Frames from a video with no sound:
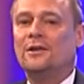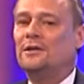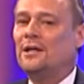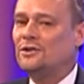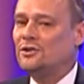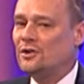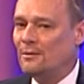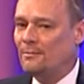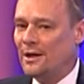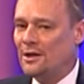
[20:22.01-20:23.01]
that
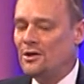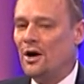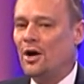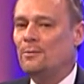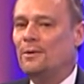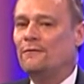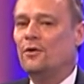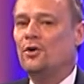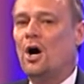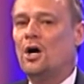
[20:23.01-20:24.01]
start making the argument
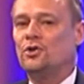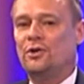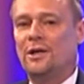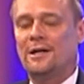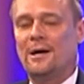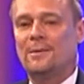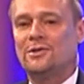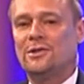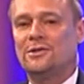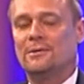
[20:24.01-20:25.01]
for an Austrian economic
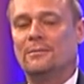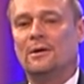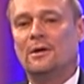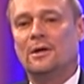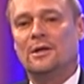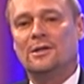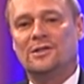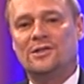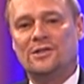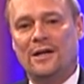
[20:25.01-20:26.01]
system.
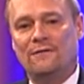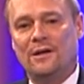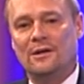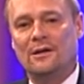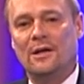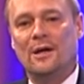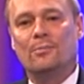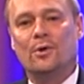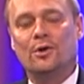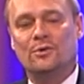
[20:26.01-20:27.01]
Saving and
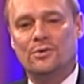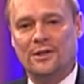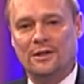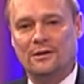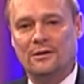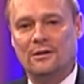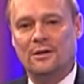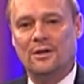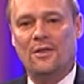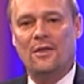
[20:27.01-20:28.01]
producing.
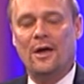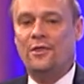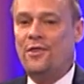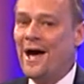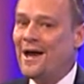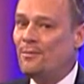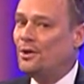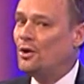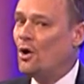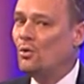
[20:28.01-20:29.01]
That'll be
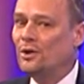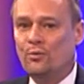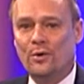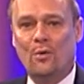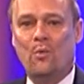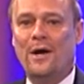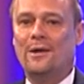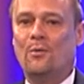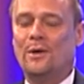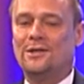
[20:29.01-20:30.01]
the only real way
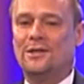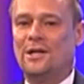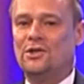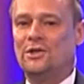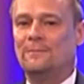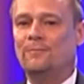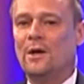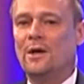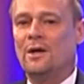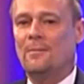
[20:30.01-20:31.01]
that we as a nation
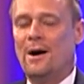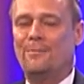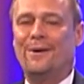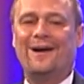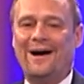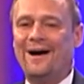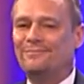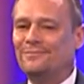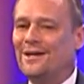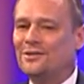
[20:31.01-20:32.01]
come out. But
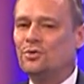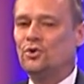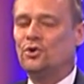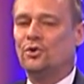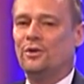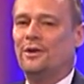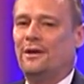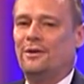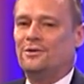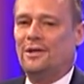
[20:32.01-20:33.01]
I'm not so sure that
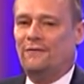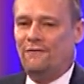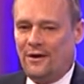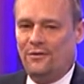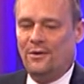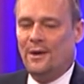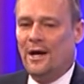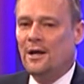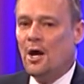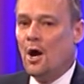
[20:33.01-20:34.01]
there's any faith in
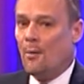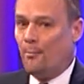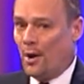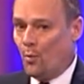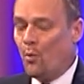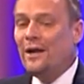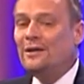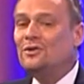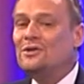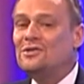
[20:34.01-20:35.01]
that. But wait
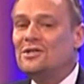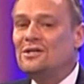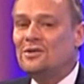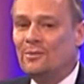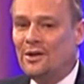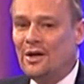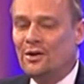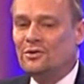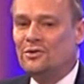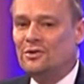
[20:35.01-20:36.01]
until you see some of the
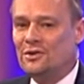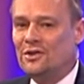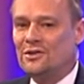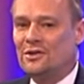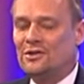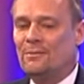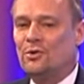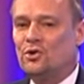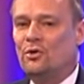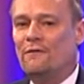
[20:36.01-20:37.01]
other statistics I'm going
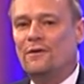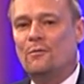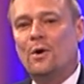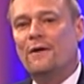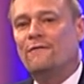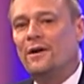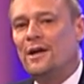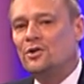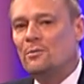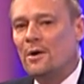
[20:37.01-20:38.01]
to show you of what our
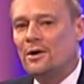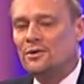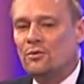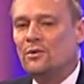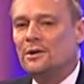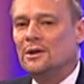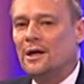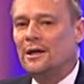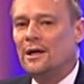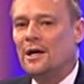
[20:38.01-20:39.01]
financial markets are really
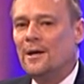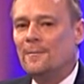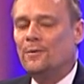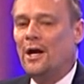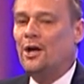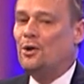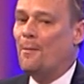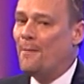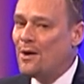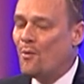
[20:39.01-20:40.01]
like. And you
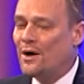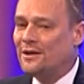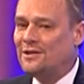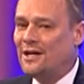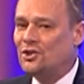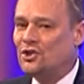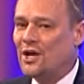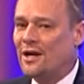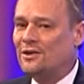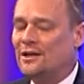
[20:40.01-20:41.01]
may want to take
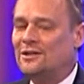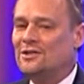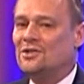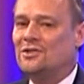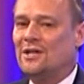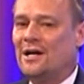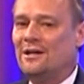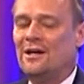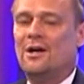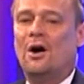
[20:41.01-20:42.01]
check that this is not,
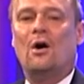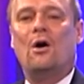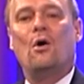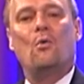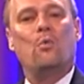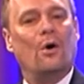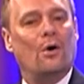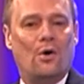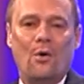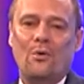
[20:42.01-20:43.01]
oh, we're
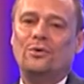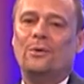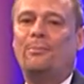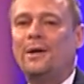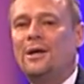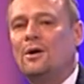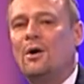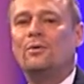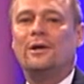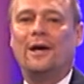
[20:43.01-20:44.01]
going to be
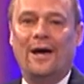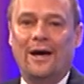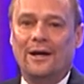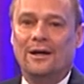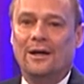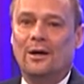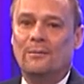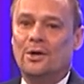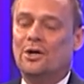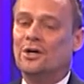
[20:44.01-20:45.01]
okay.
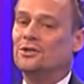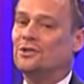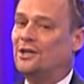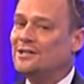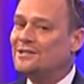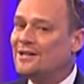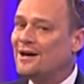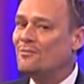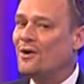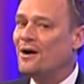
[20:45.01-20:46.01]
Because this
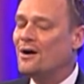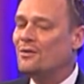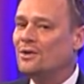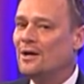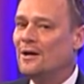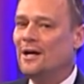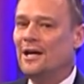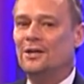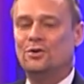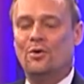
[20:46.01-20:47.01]
time around,
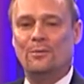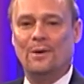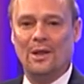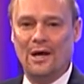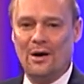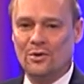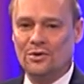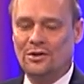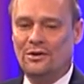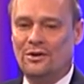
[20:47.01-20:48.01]
it's going to be a lot worse
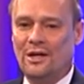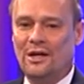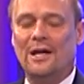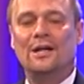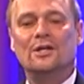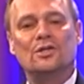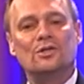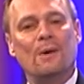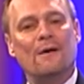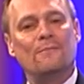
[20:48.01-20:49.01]
than you think, and it's just
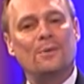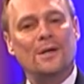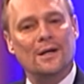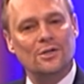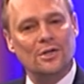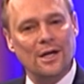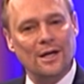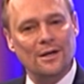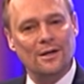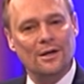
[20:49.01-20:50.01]
a matter of being
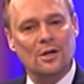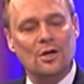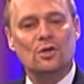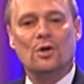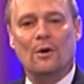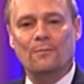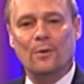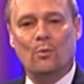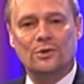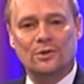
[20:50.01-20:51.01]
educated. So,
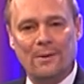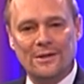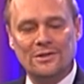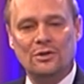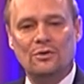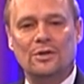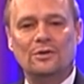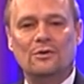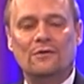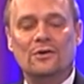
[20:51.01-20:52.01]
what's the best thing you can
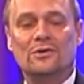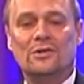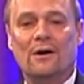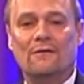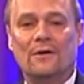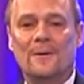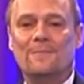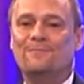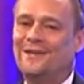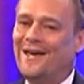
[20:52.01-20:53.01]
do for yourself?
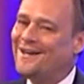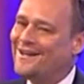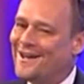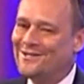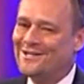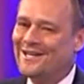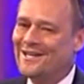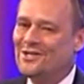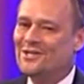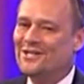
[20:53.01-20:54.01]
Get an
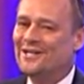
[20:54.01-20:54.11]
education.